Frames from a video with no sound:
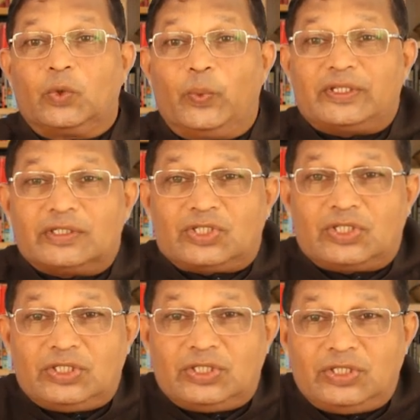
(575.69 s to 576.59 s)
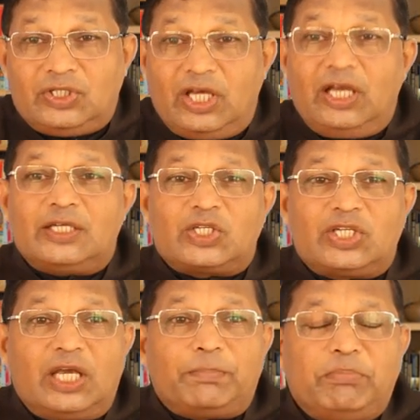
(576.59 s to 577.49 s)
With these
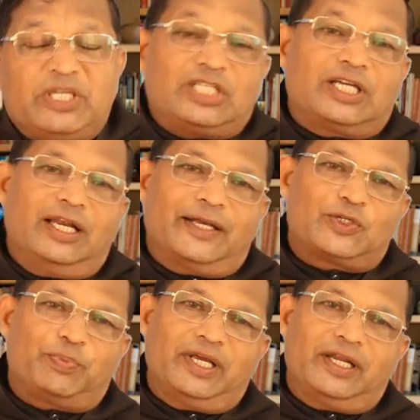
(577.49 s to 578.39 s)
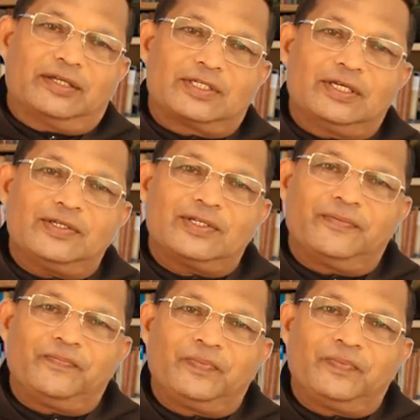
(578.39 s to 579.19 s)
deep mystical experiences,